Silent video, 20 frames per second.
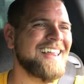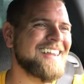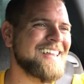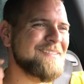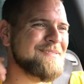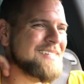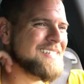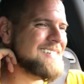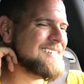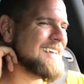
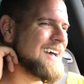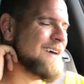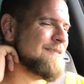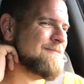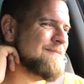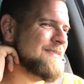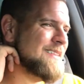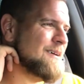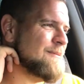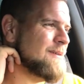Let me stop.
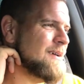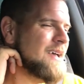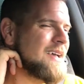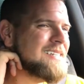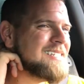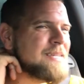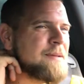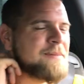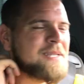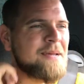
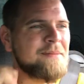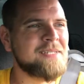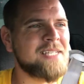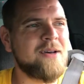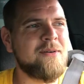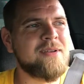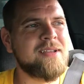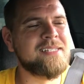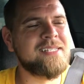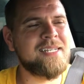Sometimes
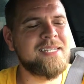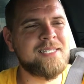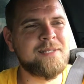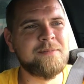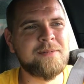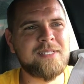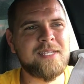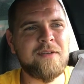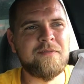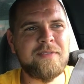I want to say
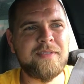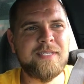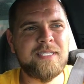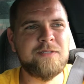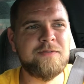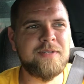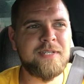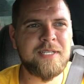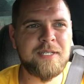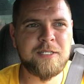some stuff in
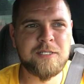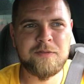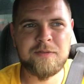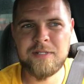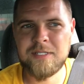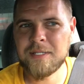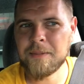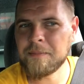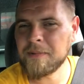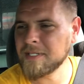these videos
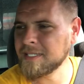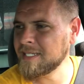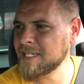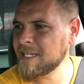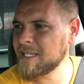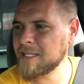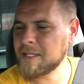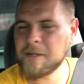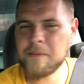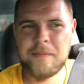for some
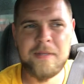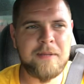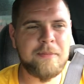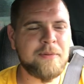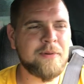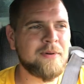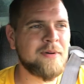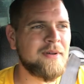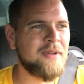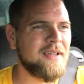particular
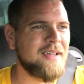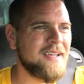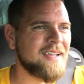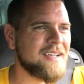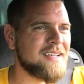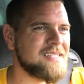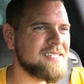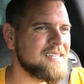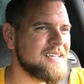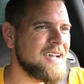people
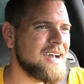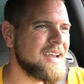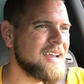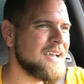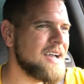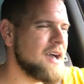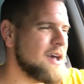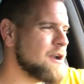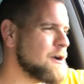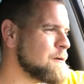because they kind
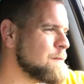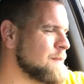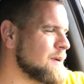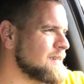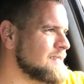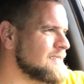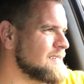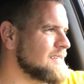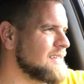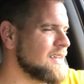of got under
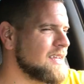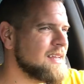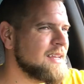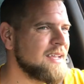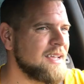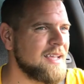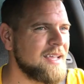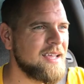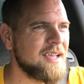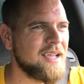my skin.
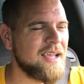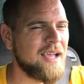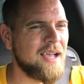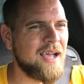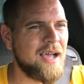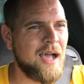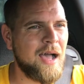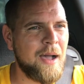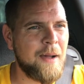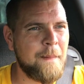
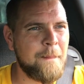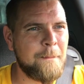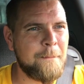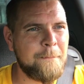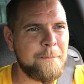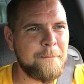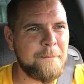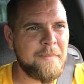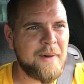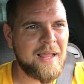
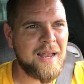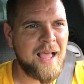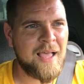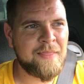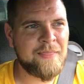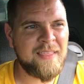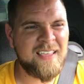But I